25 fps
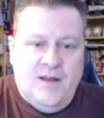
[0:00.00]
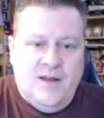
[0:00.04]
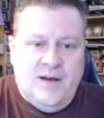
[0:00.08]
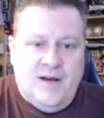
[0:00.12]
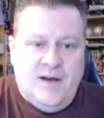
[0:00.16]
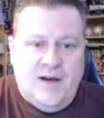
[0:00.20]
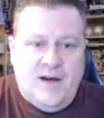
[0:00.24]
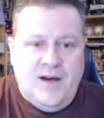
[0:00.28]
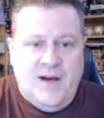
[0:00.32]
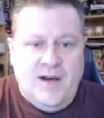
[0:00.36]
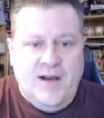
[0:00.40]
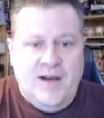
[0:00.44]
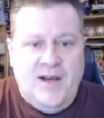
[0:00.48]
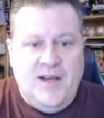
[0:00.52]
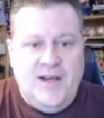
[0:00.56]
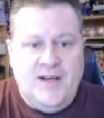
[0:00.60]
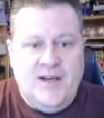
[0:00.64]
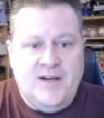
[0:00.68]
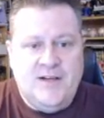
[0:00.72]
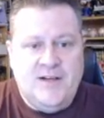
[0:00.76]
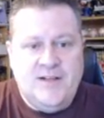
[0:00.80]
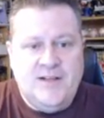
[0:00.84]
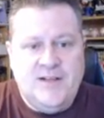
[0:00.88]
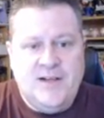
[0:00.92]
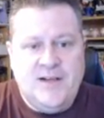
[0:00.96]
uh,
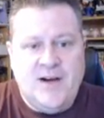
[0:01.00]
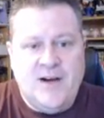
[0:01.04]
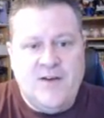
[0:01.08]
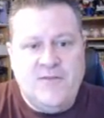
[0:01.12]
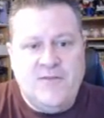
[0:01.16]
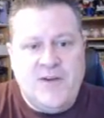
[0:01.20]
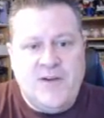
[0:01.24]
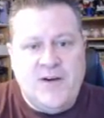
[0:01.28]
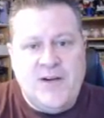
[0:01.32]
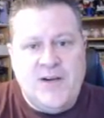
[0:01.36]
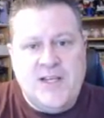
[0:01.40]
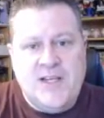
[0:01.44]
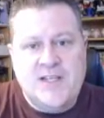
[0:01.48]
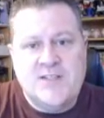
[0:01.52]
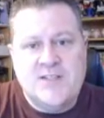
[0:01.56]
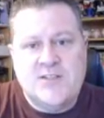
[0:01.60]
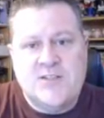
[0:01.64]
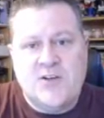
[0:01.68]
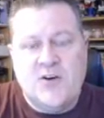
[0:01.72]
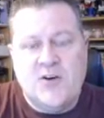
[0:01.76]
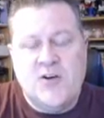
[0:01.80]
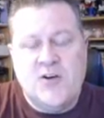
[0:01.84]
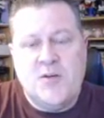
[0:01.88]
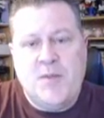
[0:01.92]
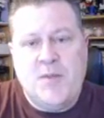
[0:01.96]
are very
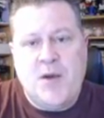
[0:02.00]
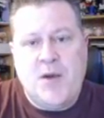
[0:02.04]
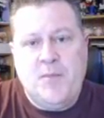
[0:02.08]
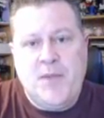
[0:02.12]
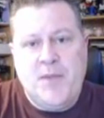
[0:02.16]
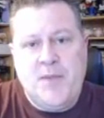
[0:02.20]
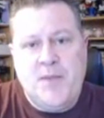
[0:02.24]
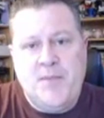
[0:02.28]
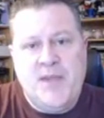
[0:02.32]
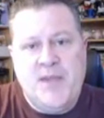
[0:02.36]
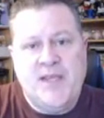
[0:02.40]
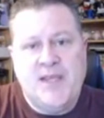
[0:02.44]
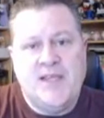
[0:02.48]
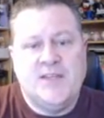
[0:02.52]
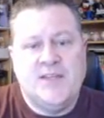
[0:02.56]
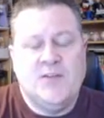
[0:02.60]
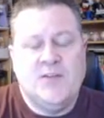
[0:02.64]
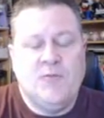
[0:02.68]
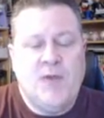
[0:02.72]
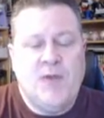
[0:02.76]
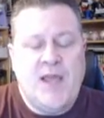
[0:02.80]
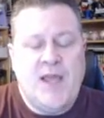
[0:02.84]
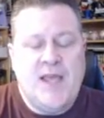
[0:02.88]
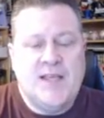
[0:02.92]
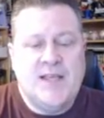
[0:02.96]
concerned about pipping and the
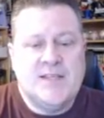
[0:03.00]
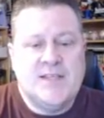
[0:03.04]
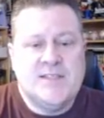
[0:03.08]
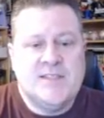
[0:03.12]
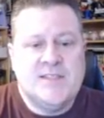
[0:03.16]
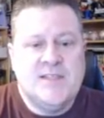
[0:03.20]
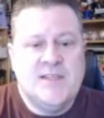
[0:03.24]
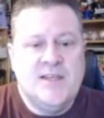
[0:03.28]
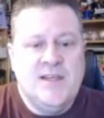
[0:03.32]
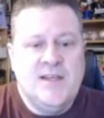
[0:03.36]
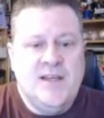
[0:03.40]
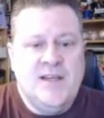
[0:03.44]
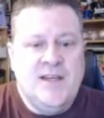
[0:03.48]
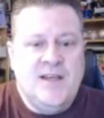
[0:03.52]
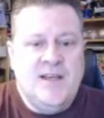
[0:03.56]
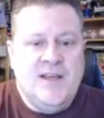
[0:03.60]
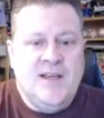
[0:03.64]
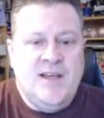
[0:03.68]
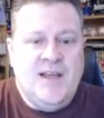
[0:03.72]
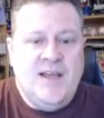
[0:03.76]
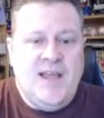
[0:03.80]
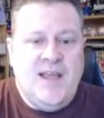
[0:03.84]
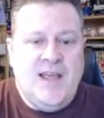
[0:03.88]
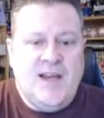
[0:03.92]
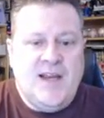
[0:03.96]
ranks,
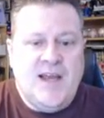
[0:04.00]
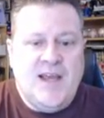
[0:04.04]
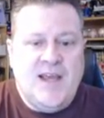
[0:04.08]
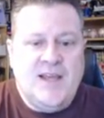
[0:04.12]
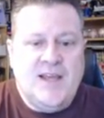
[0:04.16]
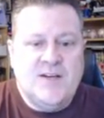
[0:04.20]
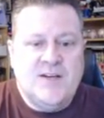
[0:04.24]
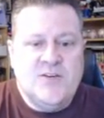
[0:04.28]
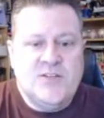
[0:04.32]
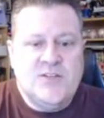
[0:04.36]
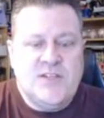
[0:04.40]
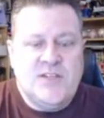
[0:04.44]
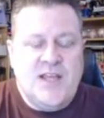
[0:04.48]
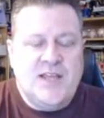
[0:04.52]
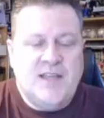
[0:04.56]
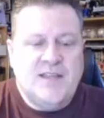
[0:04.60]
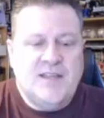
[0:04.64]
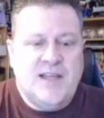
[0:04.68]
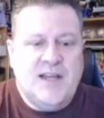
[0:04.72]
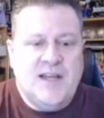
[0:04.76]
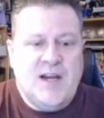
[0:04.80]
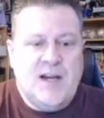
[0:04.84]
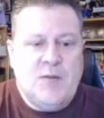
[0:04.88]
and I understand that.